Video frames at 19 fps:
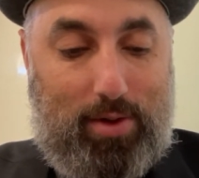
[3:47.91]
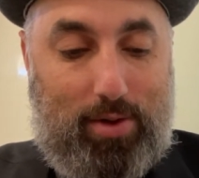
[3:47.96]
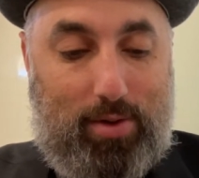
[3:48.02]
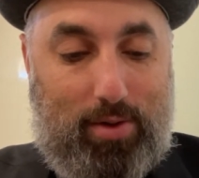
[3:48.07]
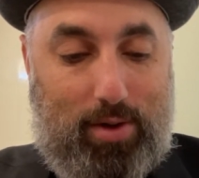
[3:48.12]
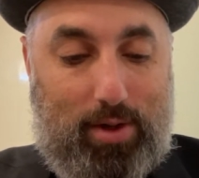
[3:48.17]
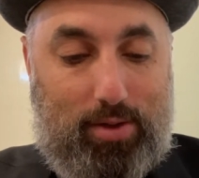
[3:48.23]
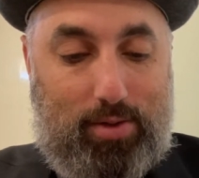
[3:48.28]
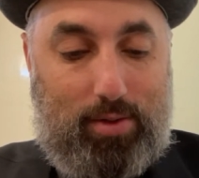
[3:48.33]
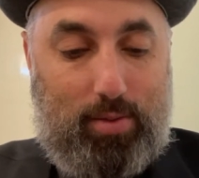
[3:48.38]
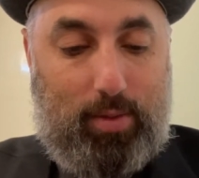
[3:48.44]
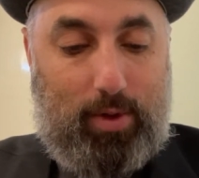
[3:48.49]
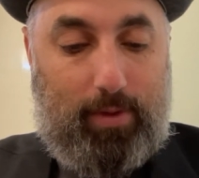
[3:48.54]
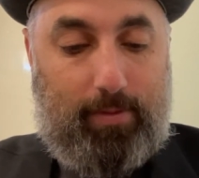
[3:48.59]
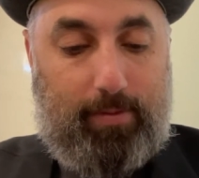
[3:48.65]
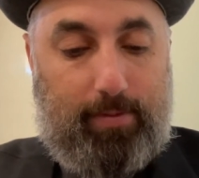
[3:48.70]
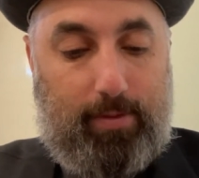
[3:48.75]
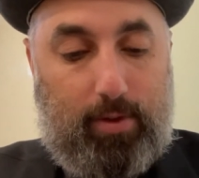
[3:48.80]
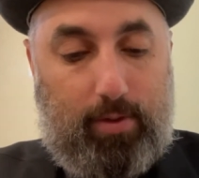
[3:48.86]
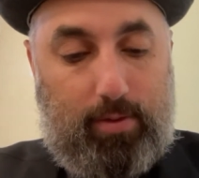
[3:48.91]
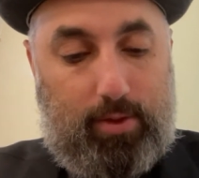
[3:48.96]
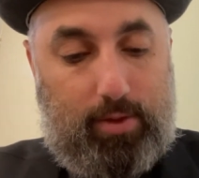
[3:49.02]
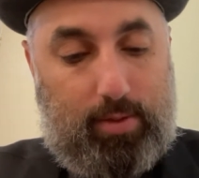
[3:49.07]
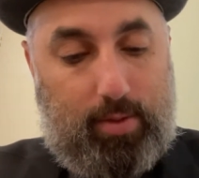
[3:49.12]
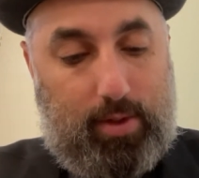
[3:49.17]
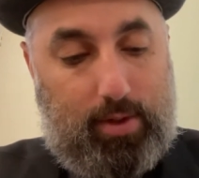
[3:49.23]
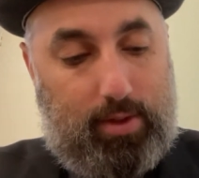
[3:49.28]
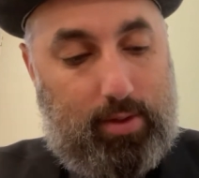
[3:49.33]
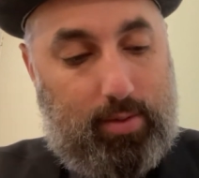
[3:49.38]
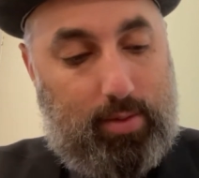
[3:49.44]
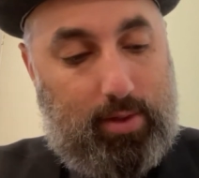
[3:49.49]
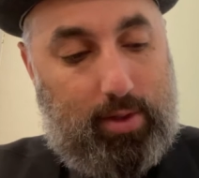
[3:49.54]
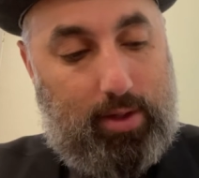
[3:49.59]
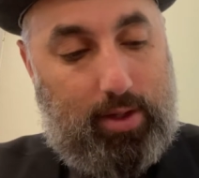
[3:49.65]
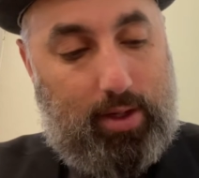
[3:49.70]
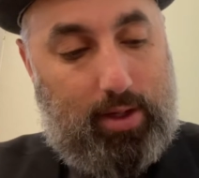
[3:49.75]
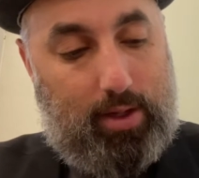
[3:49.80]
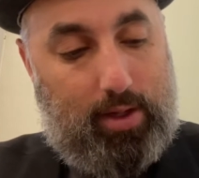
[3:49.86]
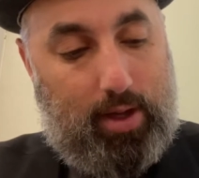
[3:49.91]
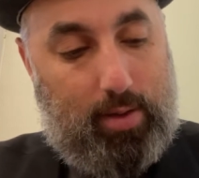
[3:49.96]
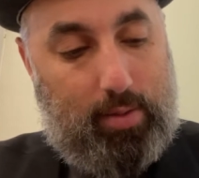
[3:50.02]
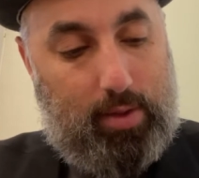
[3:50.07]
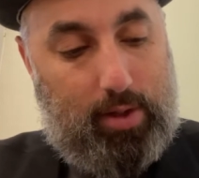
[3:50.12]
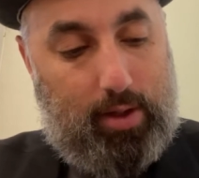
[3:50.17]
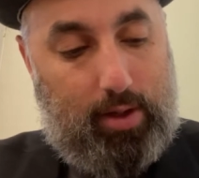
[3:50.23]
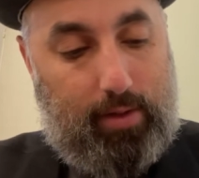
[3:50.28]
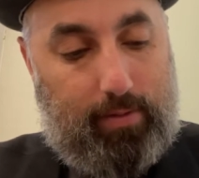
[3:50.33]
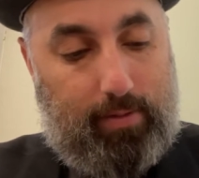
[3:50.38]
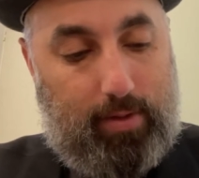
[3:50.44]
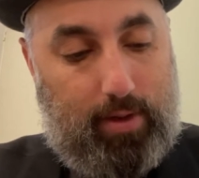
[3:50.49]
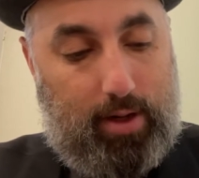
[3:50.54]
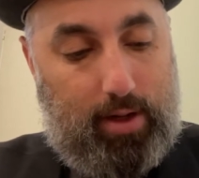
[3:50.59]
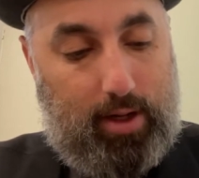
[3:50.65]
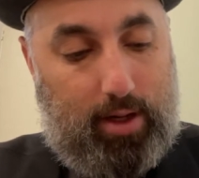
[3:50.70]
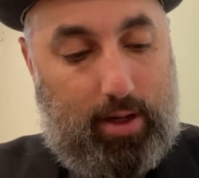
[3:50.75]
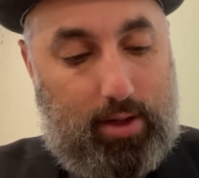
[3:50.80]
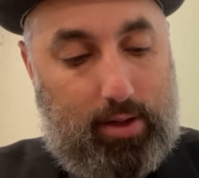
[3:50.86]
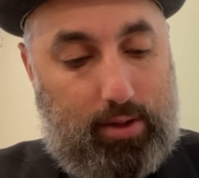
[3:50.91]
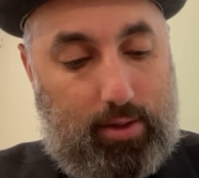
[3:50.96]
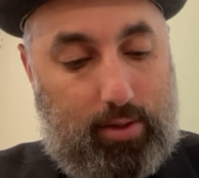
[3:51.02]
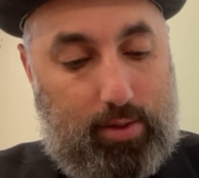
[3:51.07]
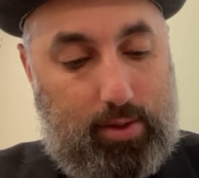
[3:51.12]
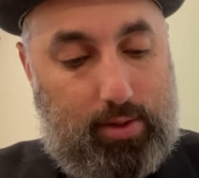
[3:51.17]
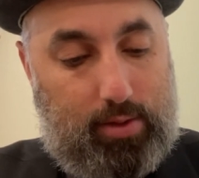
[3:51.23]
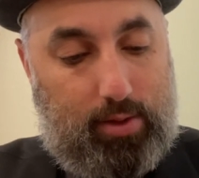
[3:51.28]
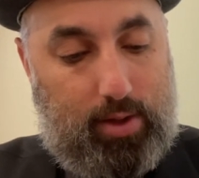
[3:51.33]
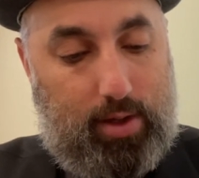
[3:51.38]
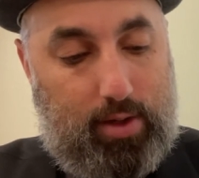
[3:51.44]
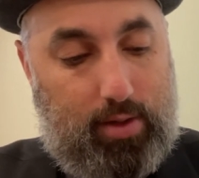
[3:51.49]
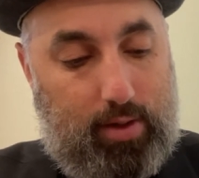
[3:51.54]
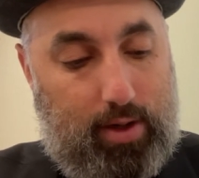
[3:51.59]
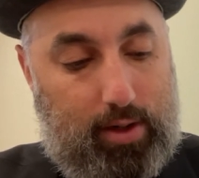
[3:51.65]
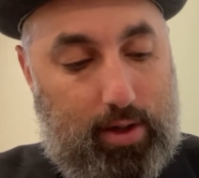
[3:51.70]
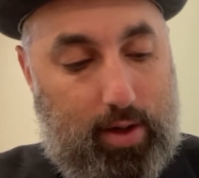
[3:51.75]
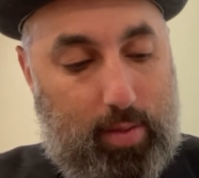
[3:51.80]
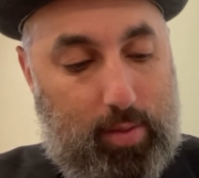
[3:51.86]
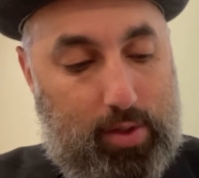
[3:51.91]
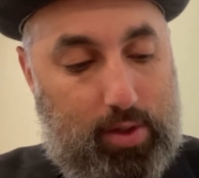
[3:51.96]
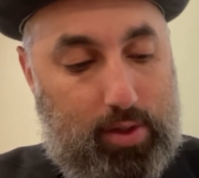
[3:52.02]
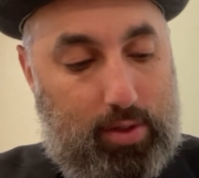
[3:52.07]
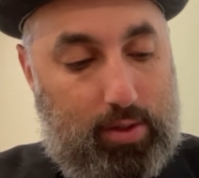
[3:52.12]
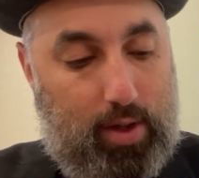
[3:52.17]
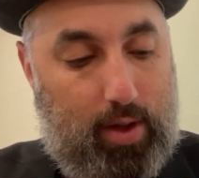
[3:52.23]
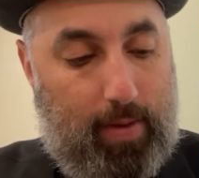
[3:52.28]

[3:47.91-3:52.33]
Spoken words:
you are assuming full responsibility and liability for any consequential indirect damages,